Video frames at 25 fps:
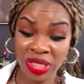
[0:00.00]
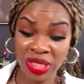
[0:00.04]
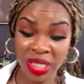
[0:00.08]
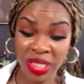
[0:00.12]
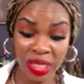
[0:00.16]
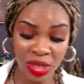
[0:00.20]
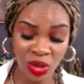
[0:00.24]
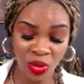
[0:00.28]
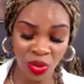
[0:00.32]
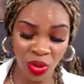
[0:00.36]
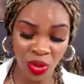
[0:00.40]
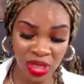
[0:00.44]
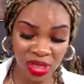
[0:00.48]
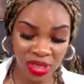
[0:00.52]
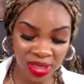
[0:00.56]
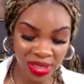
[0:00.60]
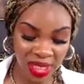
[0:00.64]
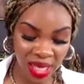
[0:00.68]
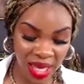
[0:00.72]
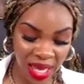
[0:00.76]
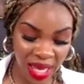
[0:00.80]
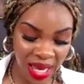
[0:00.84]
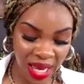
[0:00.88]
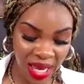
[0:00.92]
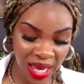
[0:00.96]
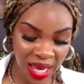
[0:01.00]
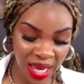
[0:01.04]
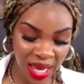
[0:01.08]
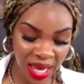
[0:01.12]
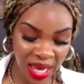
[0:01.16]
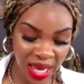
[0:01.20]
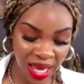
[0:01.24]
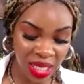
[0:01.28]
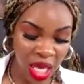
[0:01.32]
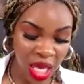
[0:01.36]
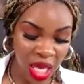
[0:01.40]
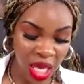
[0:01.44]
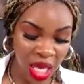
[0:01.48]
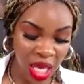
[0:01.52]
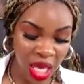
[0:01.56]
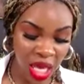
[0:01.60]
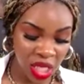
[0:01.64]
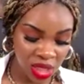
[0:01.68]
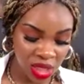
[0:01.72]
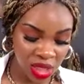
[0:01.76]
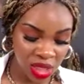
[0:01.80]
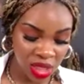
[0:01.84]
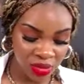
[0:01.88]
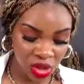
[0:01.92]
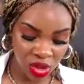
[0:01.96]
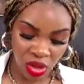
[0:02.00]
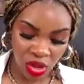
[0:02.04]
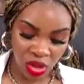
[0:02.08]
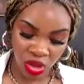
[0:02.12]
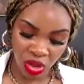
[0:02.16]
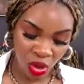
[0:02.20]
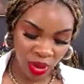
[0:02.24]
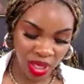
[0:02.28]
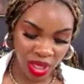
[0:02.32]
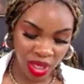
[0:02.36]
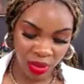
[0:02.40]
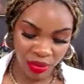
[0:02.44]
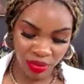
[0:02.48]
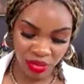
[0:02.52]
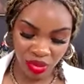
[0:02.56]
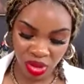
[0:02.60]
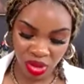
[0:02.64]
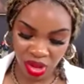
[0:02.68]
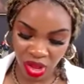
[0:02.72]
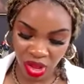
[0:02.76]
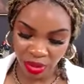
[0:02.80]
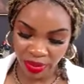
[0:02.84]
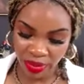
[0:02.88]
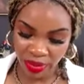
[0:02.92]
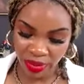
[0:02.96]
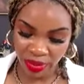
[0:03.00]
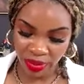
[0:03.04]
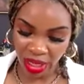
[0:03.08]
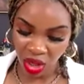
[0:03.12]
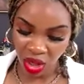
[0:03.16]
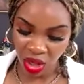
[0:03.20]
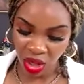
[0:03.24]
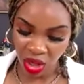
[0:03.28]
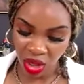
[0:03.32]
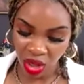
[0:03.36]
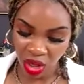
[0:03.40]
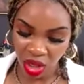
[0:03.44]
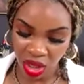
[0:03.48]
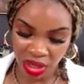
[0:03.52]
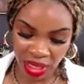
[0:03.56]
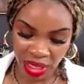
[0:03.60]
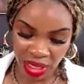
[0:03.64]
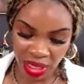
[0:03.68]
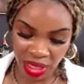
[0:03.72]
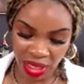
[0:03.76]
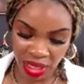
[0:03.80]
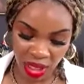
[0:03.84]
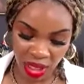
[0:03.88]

said he doesn't want to sign. So I'm just going to go ahead and proceed by calling the